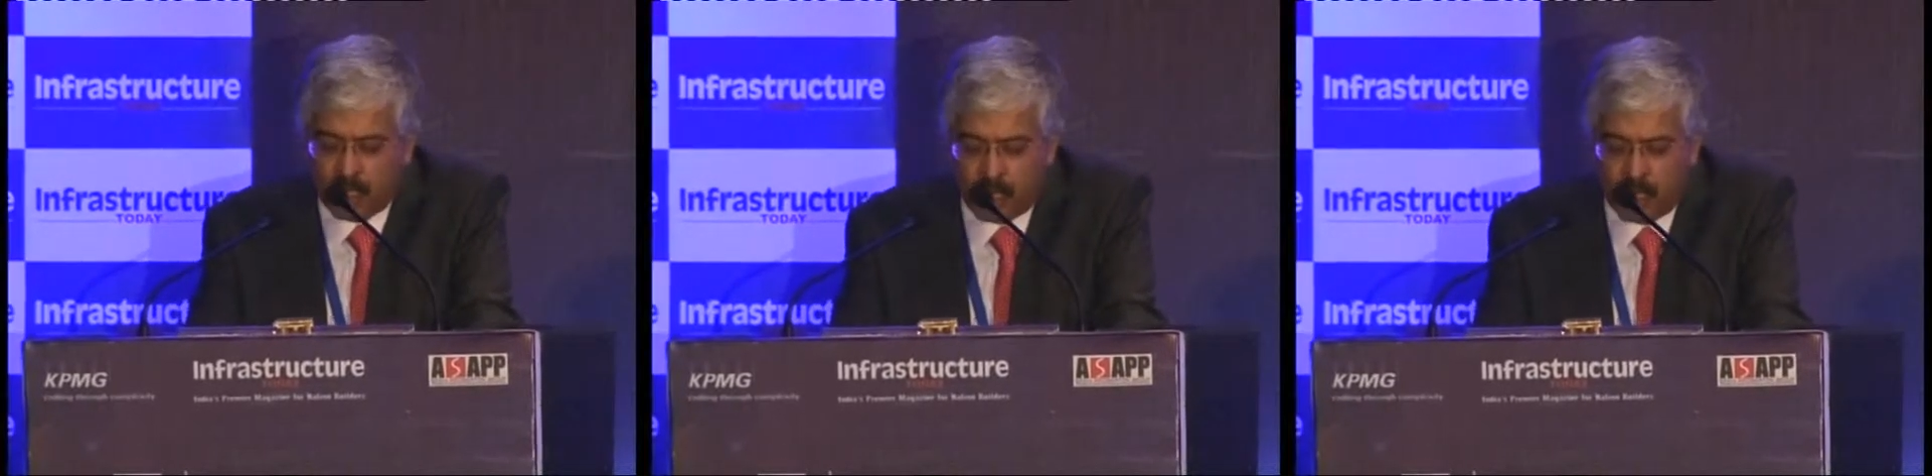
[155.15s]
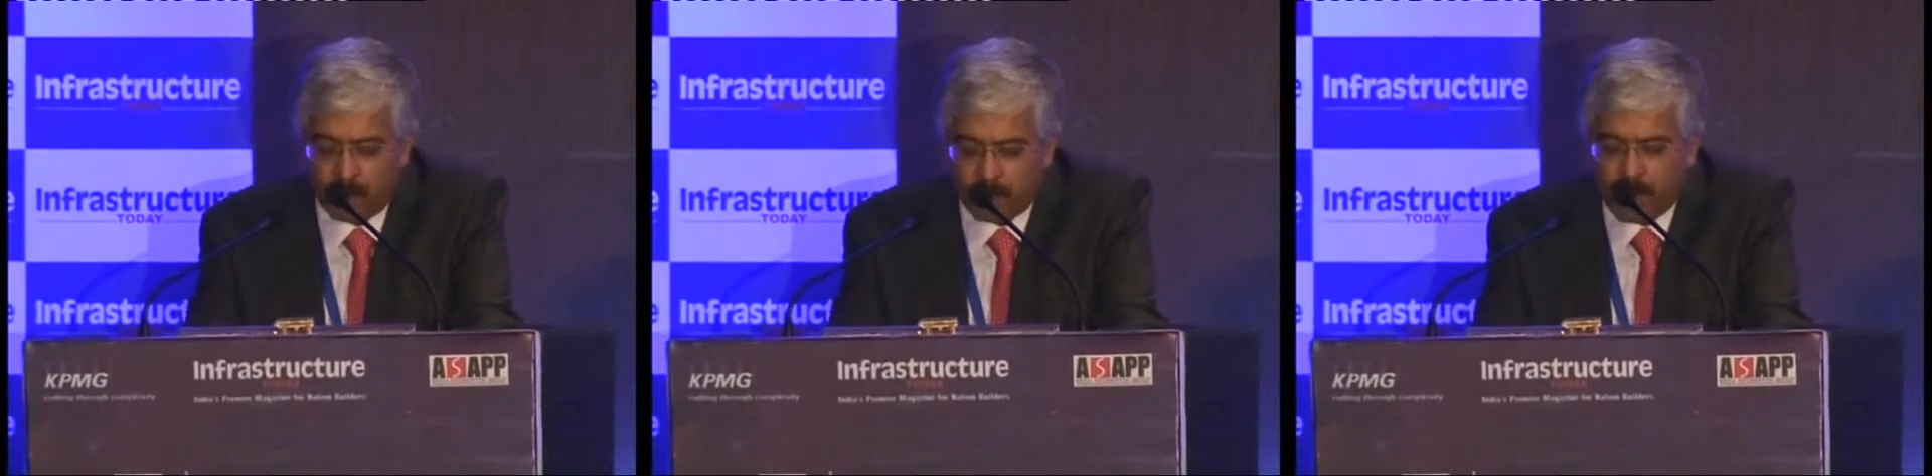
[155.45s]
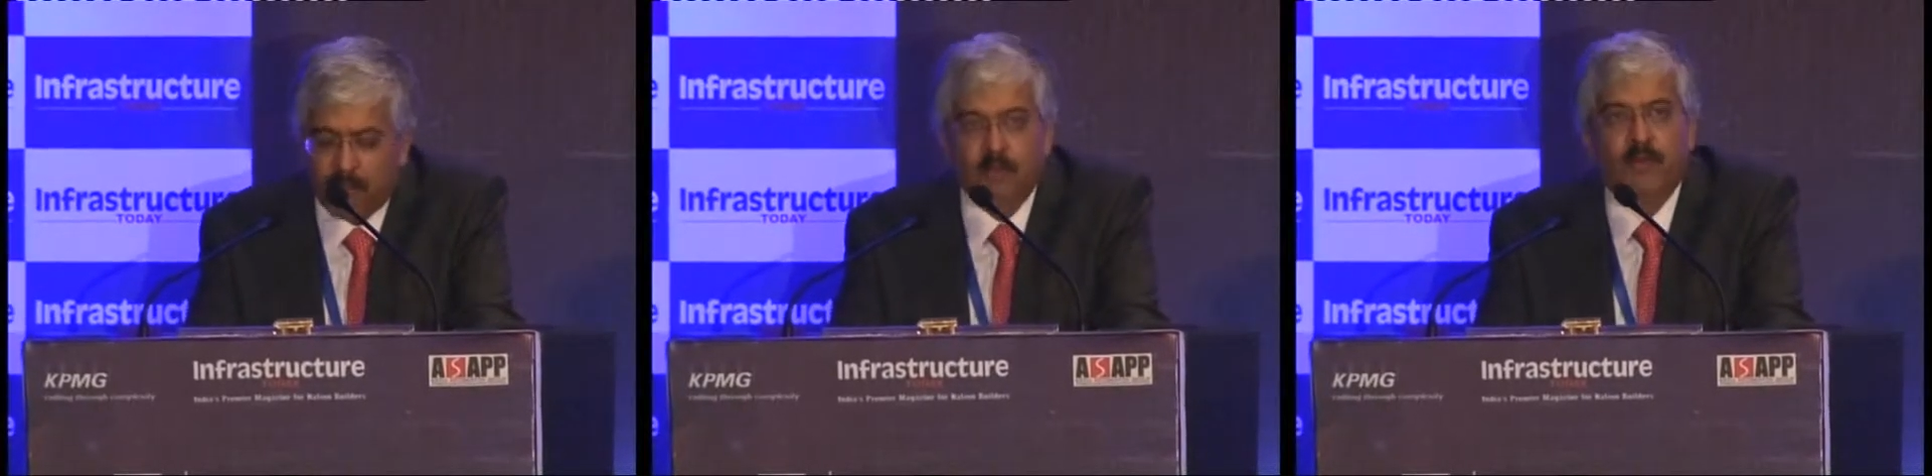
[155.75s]

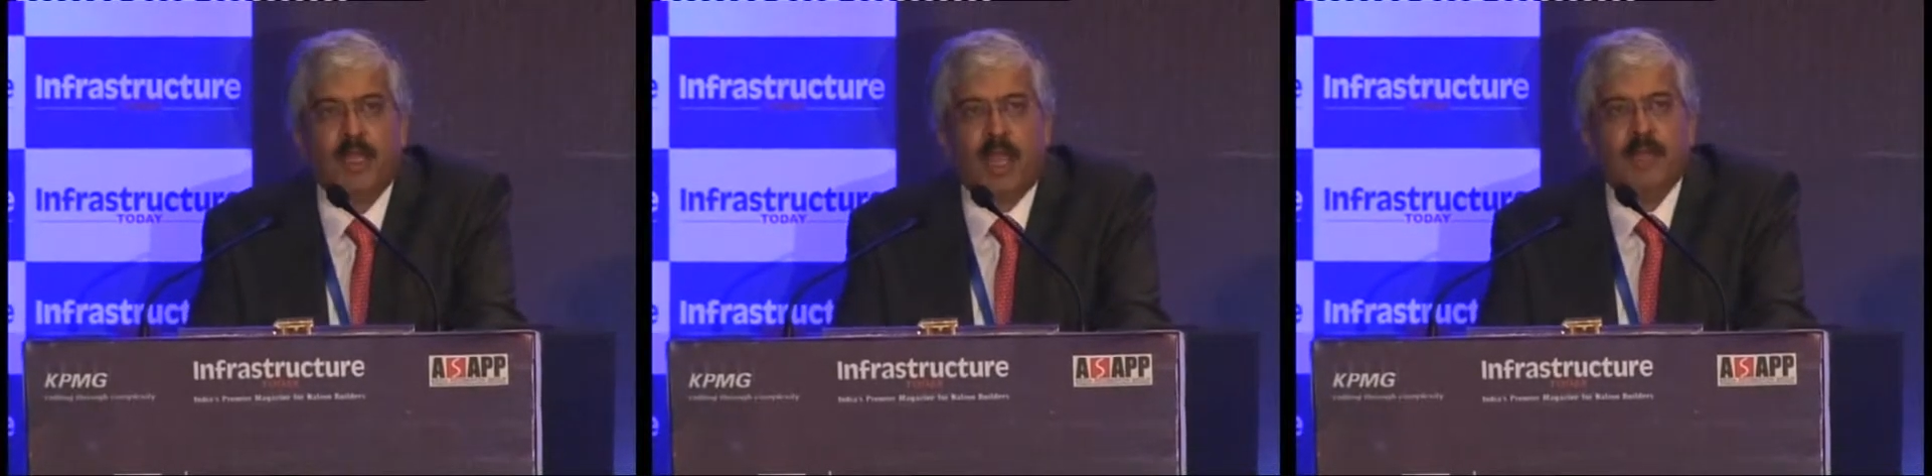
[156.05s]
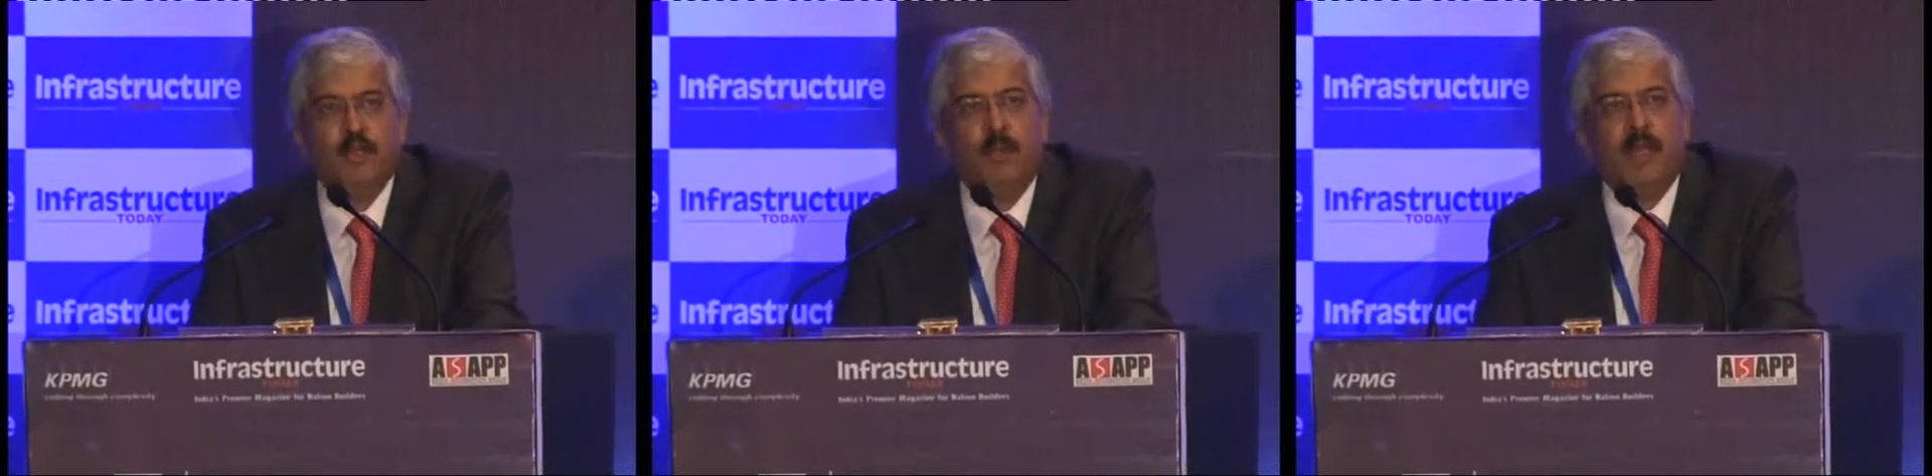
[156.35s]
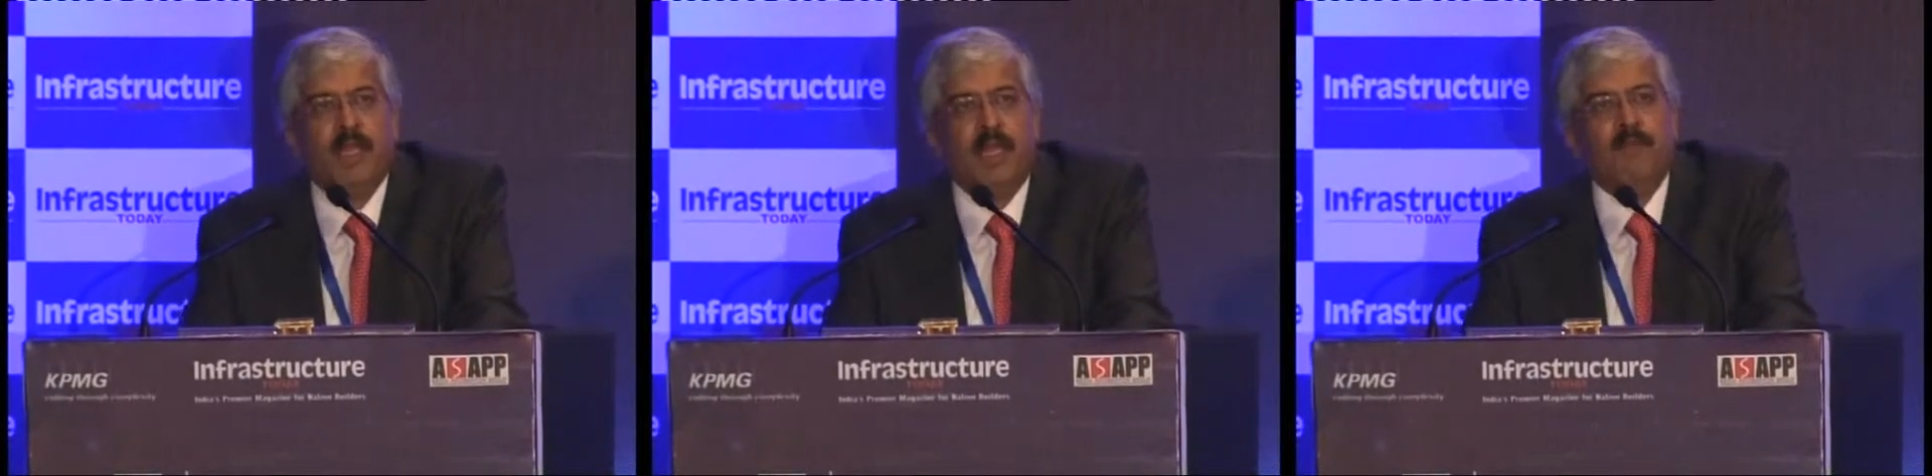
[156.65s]
I do
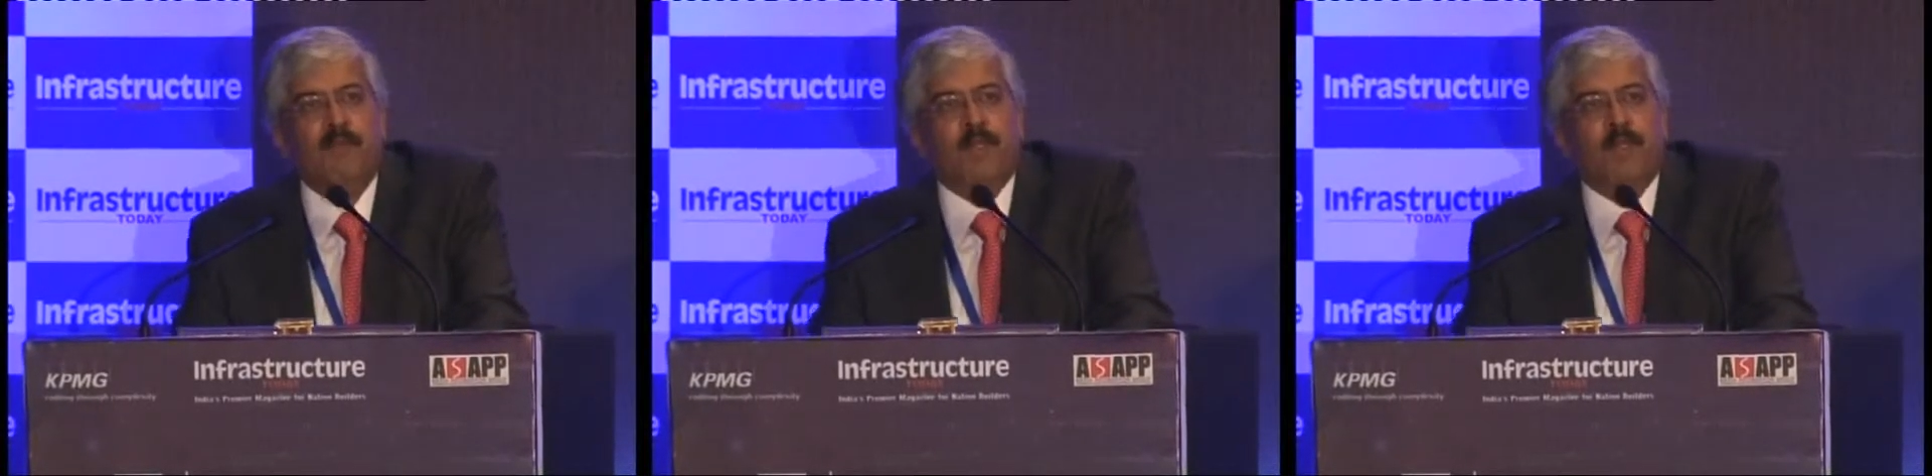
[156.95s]
believe